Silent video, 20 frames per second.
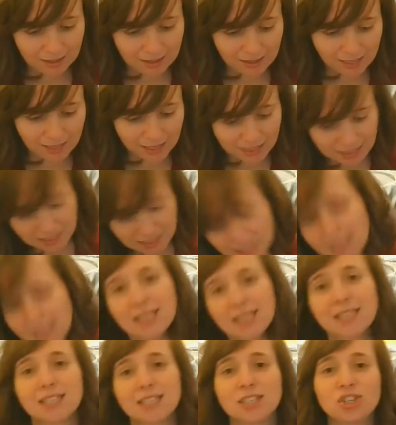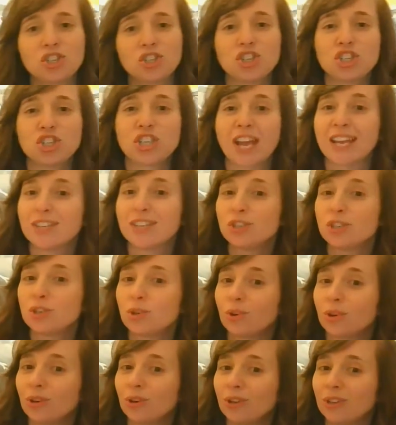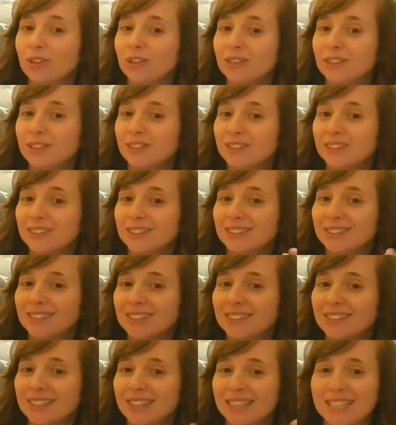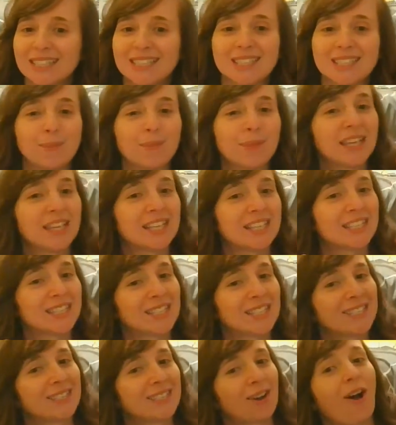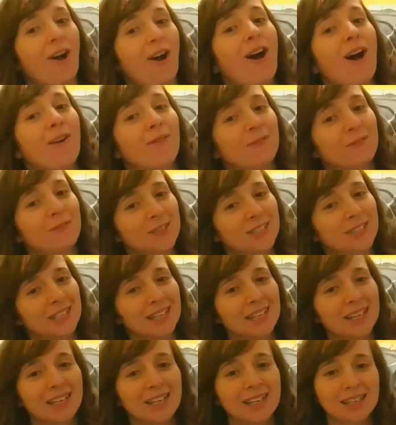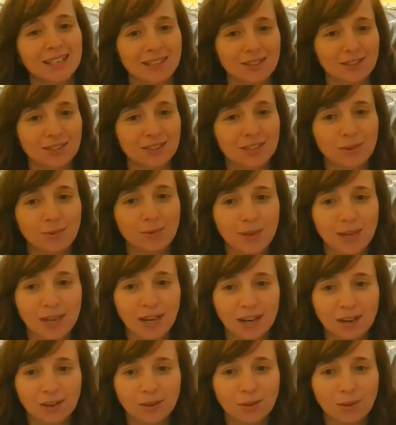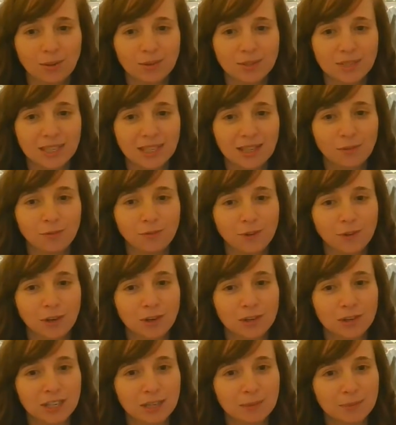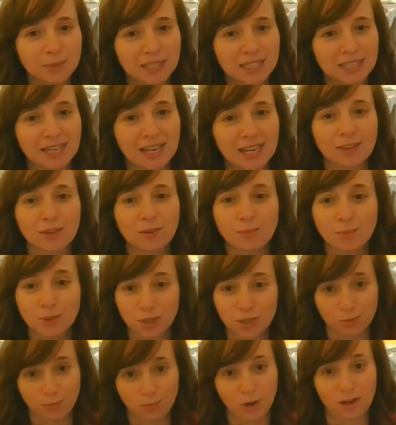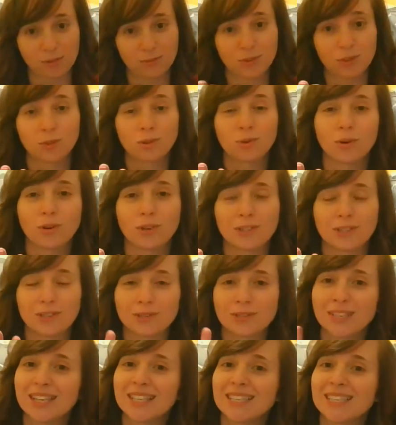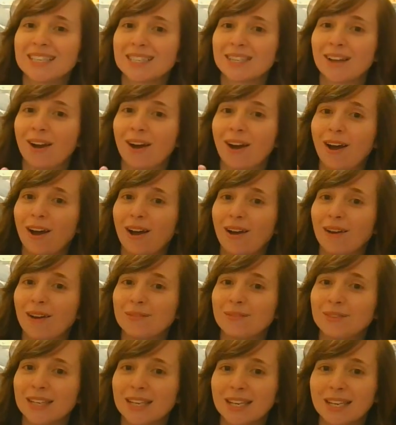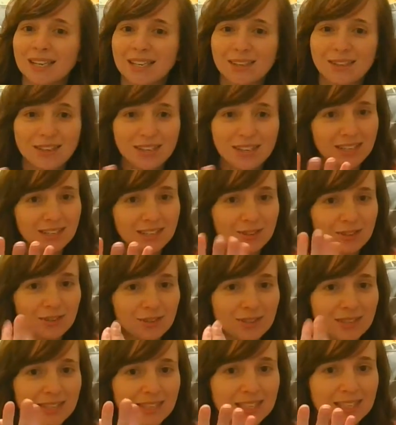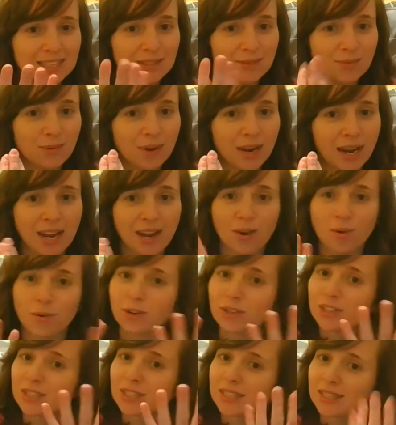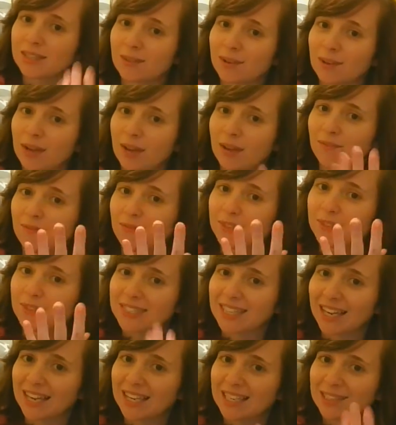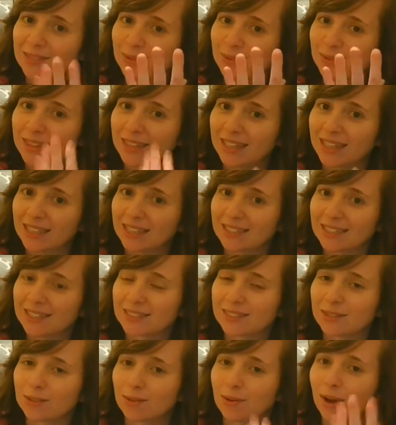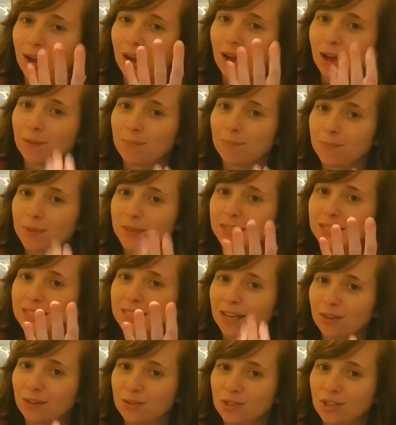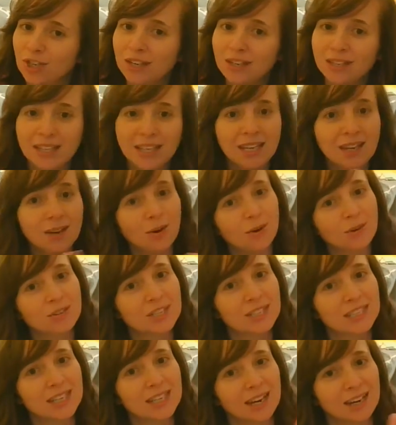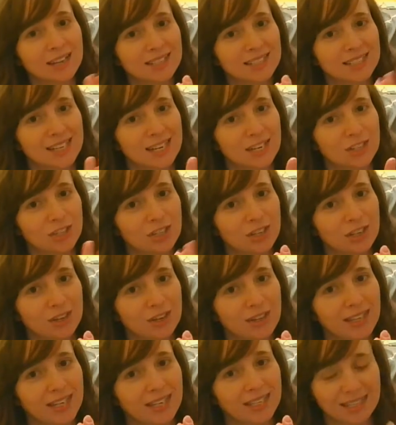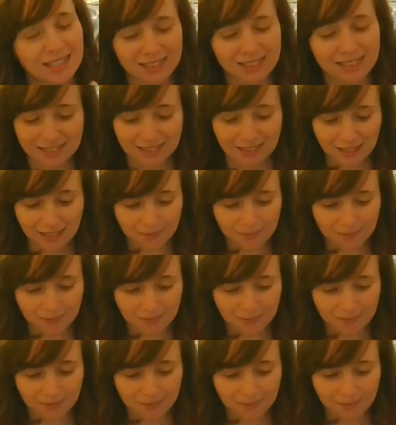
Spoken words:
Next is gentle, like something is soft. You're just going to be kind of closing the fingertips together, but your palms are towards you, so that's soft. You can either do it this way or just emphasize with it. So up and down gently, or just kind of stationary like this.